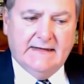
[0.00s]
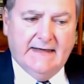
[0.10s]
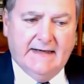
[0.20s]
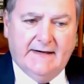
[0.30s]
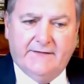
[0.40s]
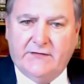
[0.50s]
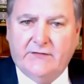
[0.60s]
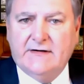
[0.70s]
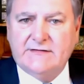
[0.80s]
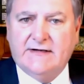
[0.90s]
And if
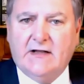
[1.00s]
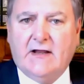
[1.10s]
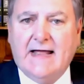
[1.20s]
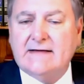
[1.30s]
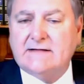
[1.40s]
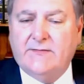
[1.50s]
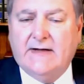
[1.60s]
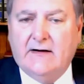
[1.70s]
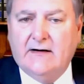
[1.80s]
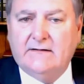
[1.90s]
there is, then they'll ask
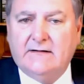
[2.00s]
about it.